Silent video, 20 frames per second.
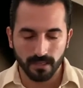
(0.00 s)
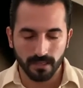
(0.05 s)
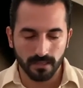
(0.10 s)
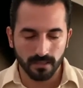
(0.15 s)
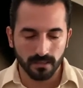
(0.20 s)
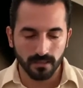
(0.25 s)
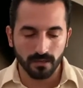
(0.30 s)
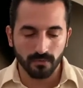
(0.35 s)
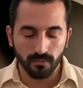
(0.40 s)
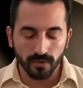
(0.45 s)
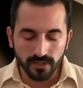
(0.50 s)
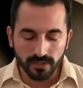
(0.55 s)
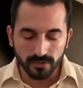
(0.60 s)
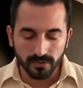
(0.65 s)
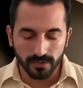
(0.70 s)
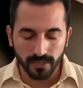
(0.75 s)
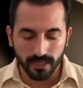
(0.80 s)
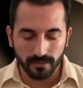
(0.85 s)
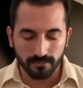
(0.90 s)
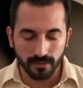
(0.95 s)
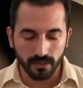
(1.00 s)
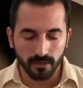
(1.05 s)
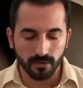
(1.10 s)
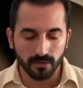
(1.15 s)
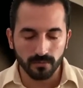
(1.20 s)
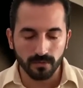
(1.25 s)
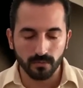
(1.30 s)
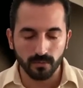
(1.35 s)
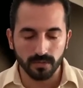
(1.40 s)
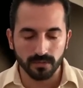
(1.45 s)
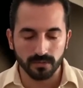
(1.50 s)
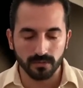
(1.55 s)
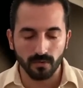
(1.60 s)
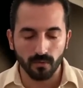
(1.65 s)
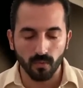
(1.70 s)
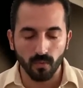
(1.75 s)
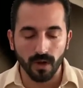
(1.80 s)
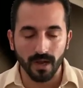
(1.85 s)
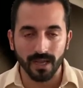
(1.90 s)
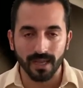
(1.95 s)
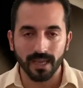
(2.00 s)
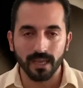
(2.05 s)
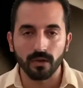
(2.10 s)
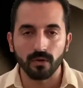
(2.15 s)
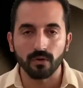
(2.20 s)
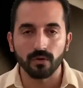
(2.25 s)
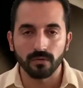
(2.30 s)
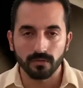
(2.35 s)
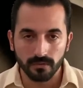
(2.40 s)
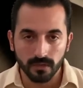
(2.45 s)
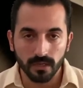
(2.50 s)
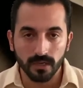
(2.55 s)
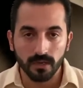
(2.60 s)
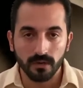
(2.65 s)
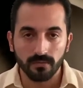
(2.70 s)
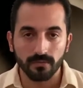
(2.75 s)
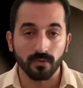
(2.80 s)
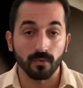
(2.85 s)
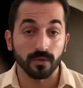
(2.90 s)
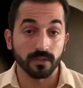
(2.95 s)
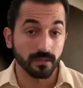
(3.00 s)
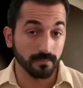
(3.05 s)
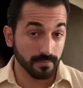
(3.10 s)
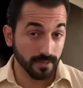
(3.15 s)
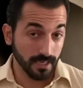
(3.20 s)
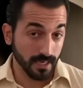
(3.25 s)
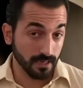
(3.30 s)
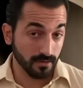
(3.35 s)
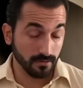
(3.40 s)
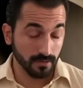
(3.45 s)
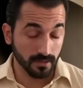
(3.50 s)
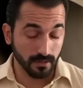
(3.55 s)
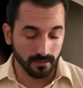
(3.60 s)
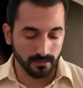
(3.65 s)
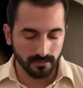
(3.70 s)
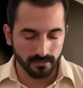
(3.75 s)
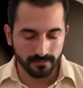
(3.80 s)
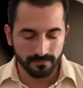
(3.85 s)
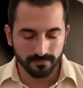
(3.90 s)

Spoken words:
The original name in Cuba was guajeo, for what the piano does,